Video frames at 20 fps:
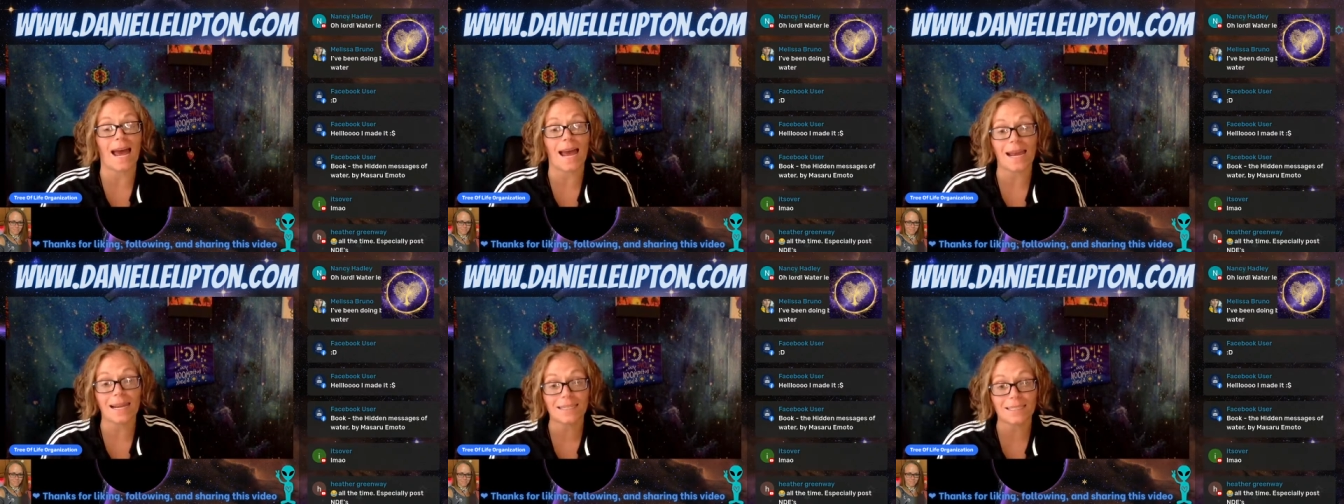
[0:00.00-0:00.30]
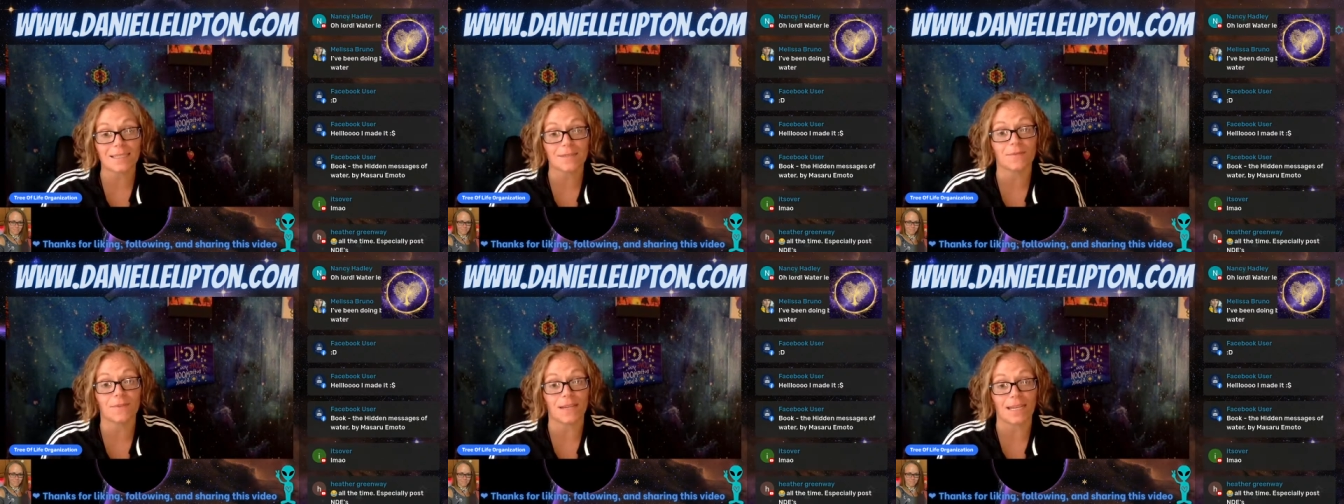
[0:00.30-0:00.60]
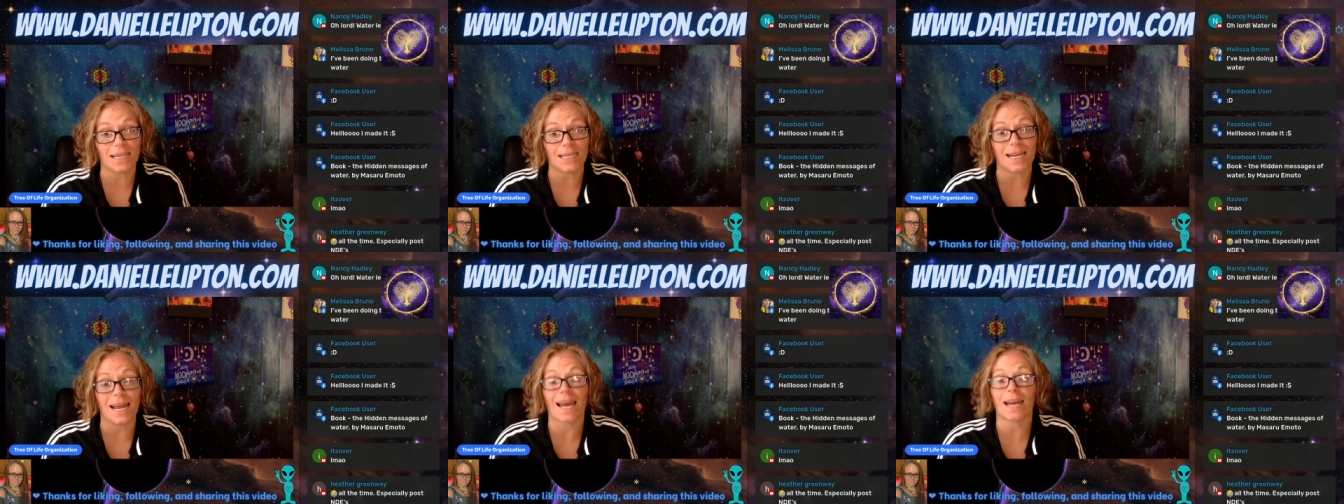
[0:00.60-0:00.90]

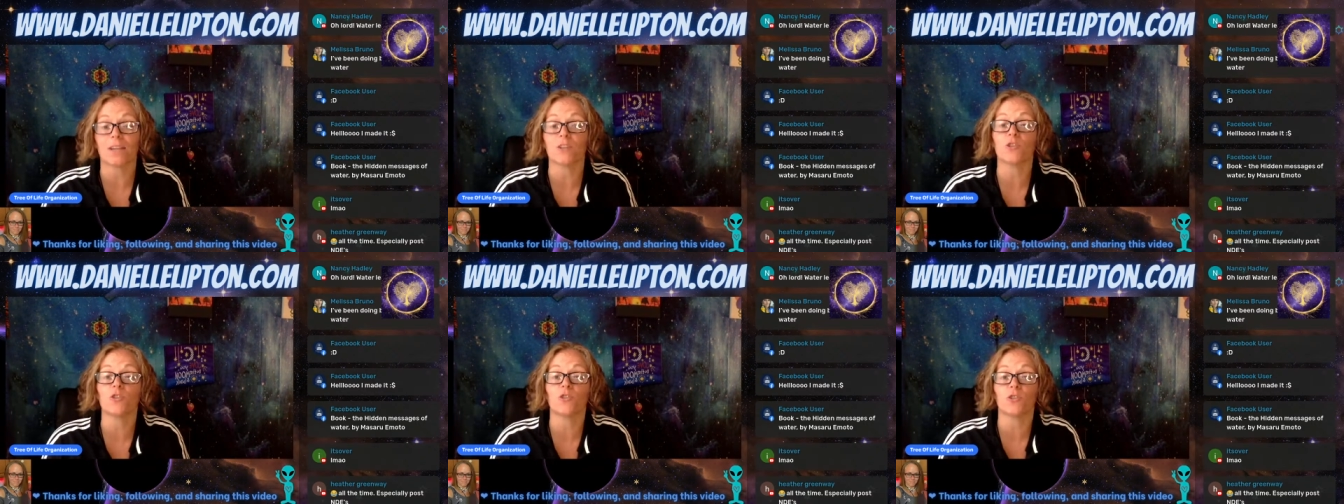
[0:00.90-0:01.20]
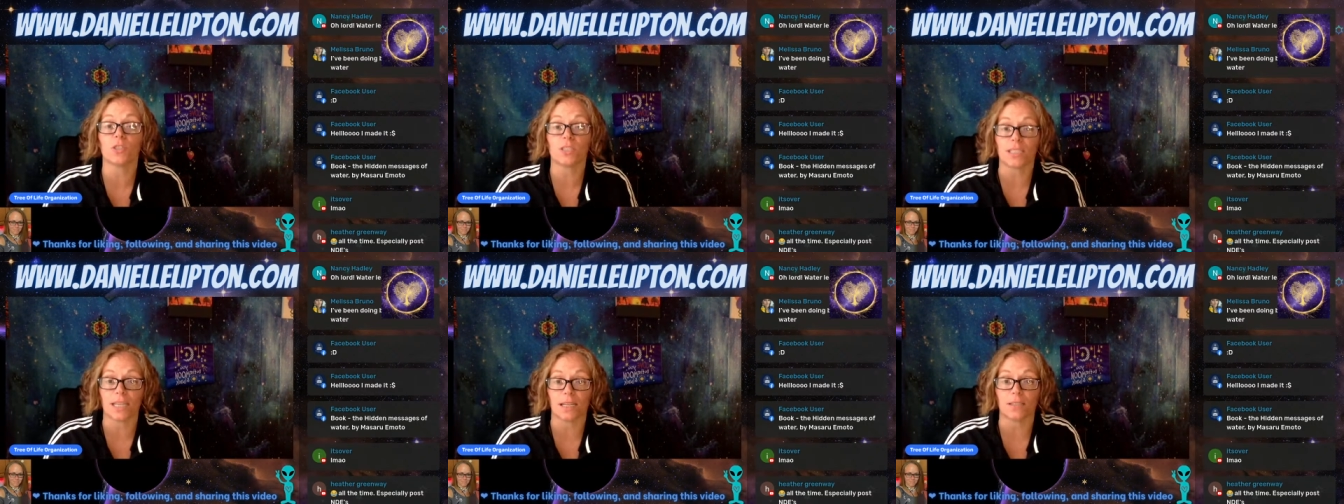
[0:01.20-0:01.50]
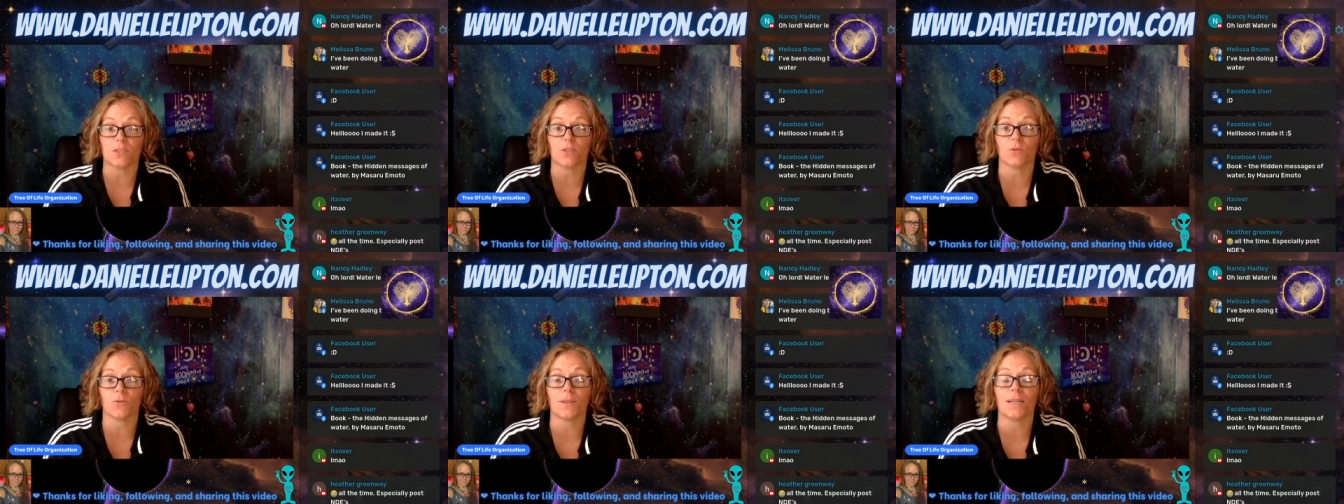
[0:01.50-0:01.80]
activate
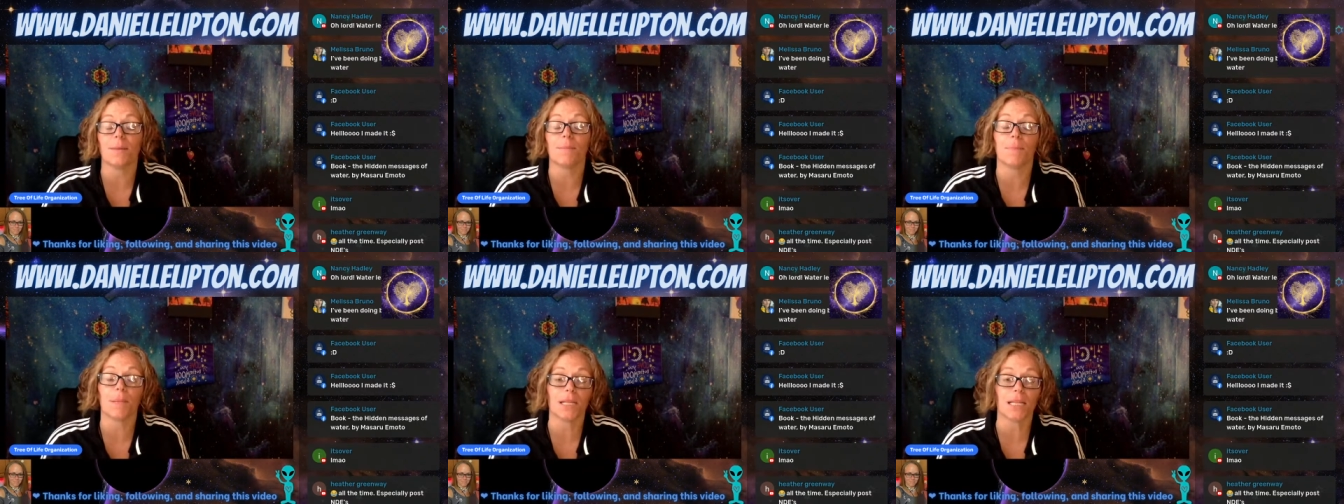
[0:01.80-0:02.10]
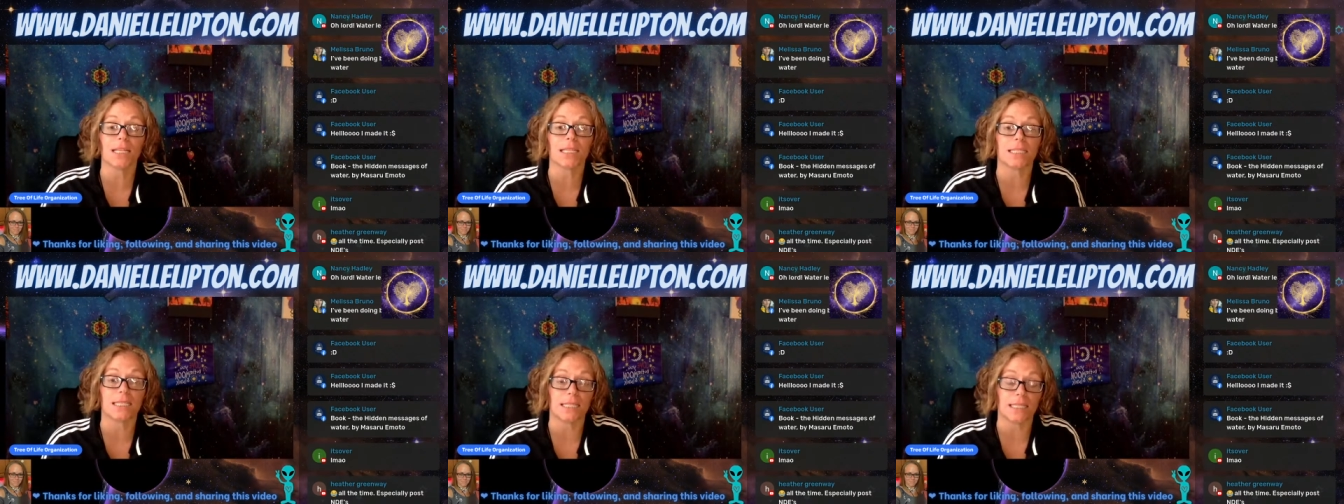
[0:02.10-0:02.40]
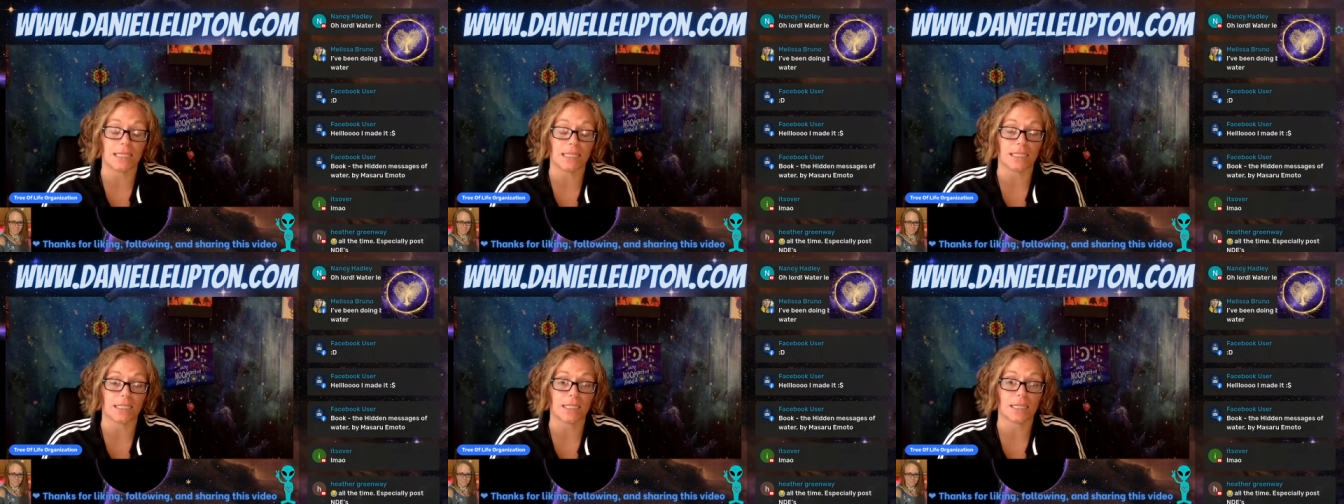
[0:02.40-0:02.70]
extrasensory
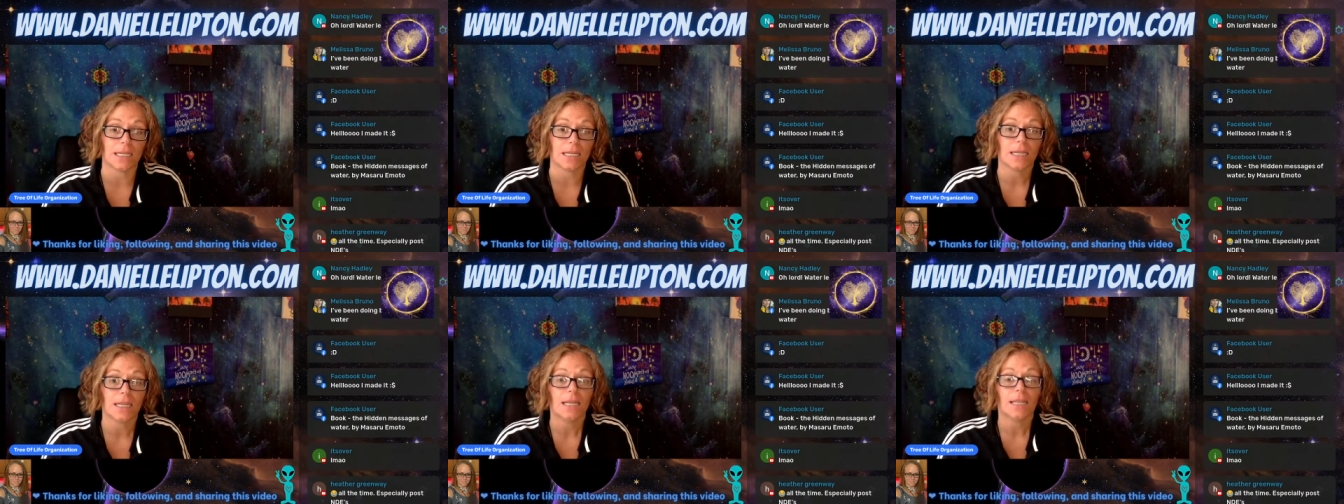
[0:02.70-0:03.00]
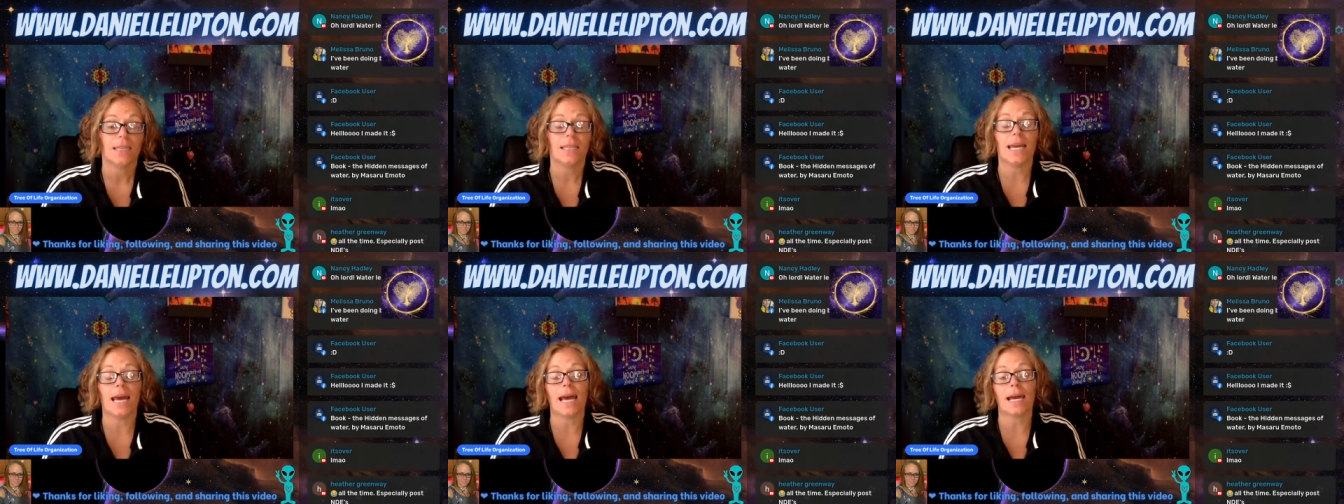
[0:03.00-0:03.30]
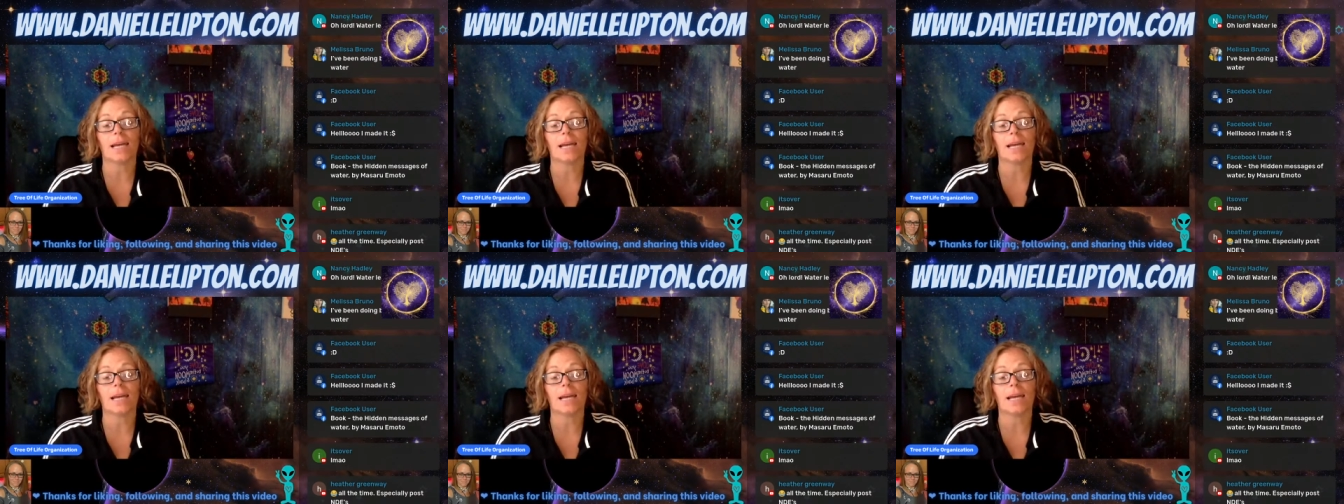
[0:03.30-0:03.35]
abilities. The